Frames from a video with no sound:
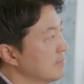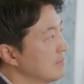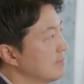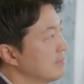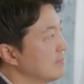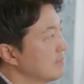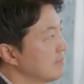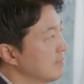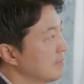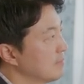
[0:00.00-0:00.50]

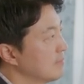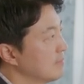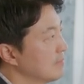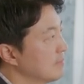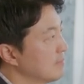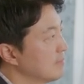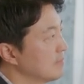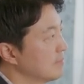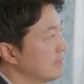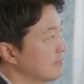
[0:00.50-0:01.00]

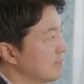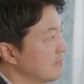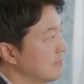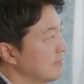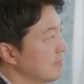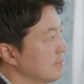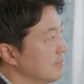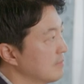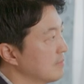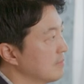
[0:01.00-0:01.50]

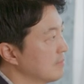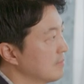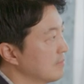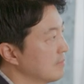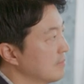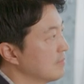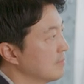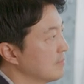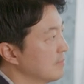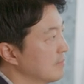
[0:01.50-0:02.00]

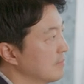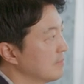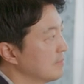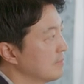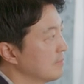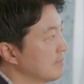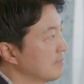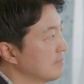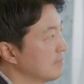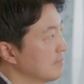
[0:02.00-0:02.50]

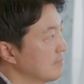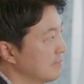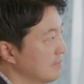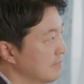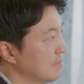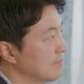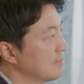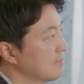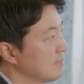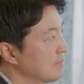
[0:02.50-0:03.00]

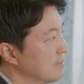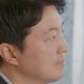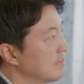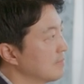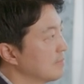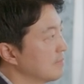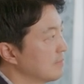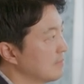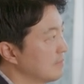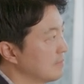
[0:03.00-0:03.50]

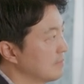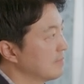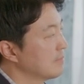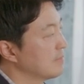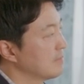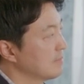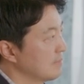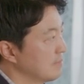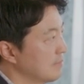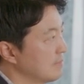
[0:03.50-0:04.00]

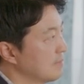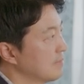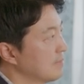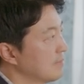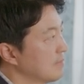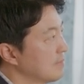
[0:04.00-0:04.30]
(silent)